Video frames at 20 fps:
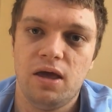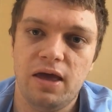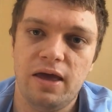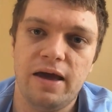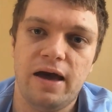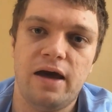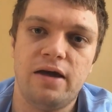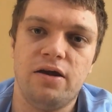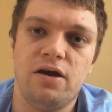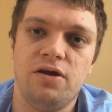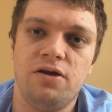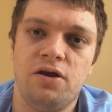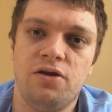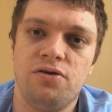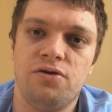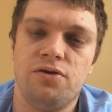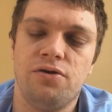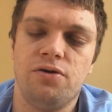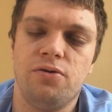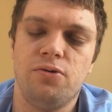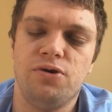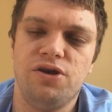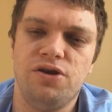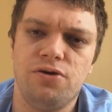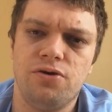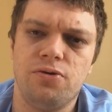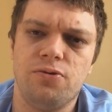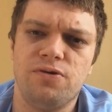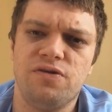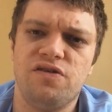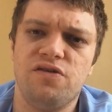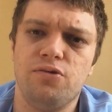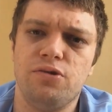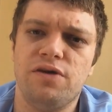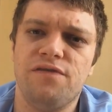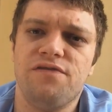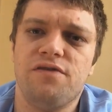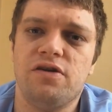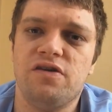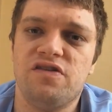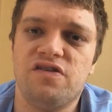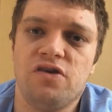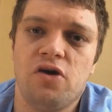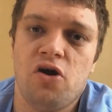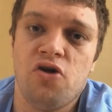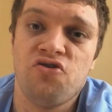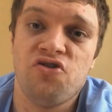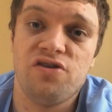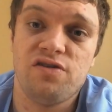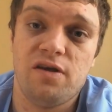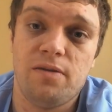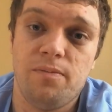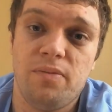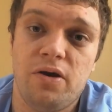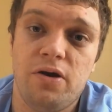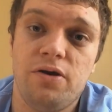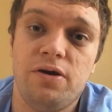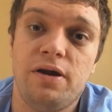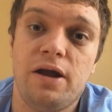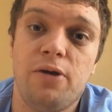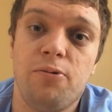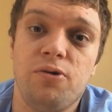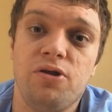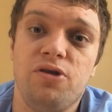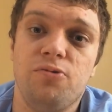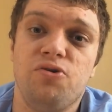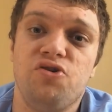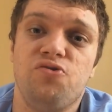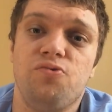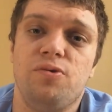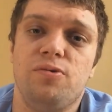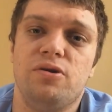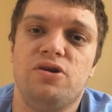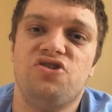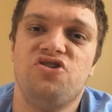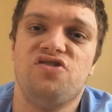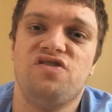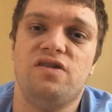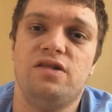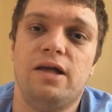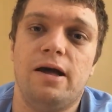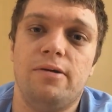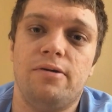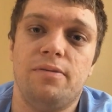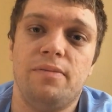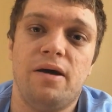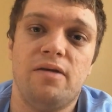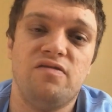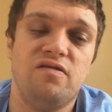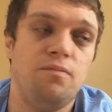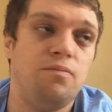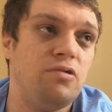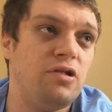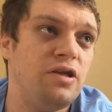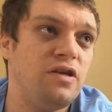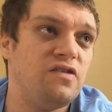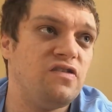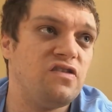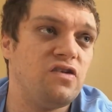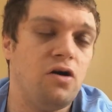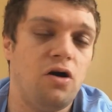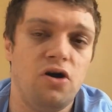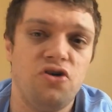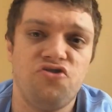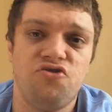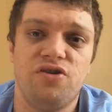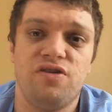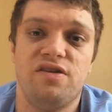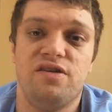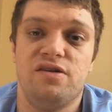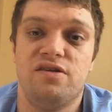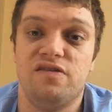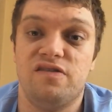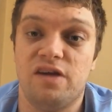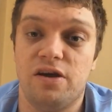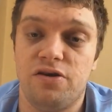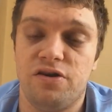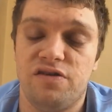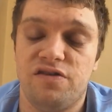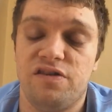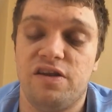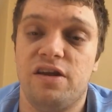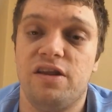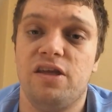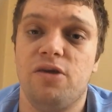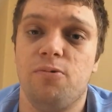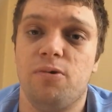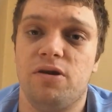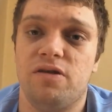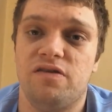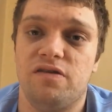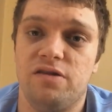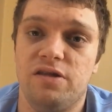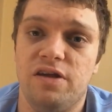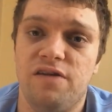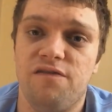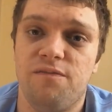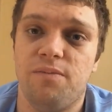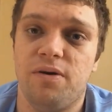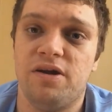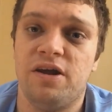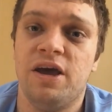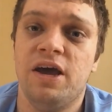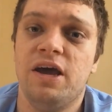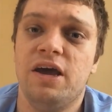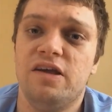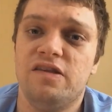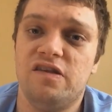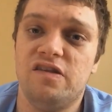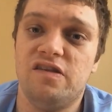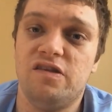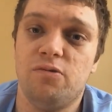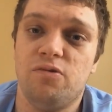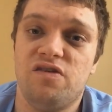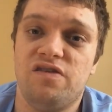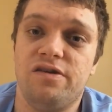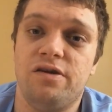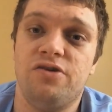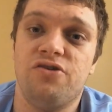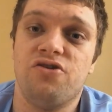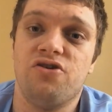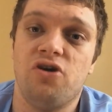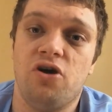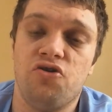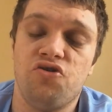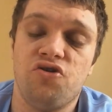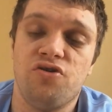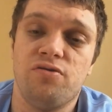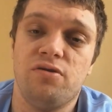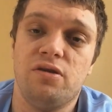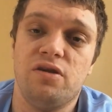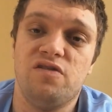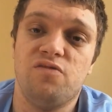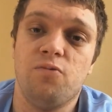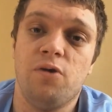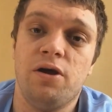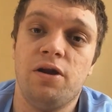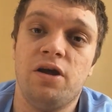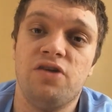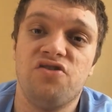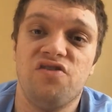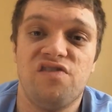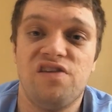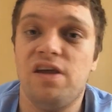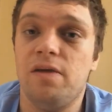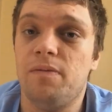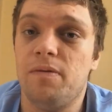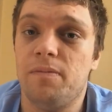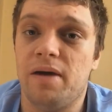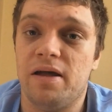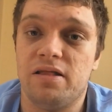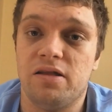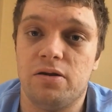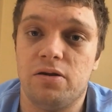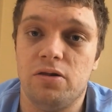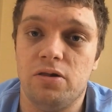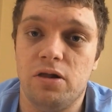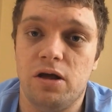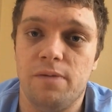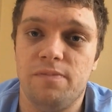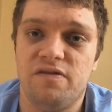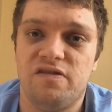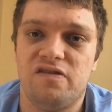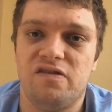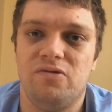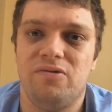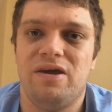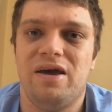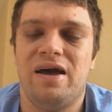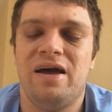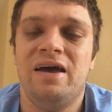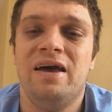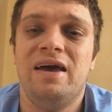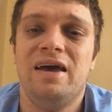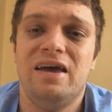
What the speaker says: He had another year or two left on his contract at Bayern, and I really wish we would have just allowed him out to play his contract because I understand he wanted to leave, but since he was still under contract with us, why not just keep him at the club? So yeah,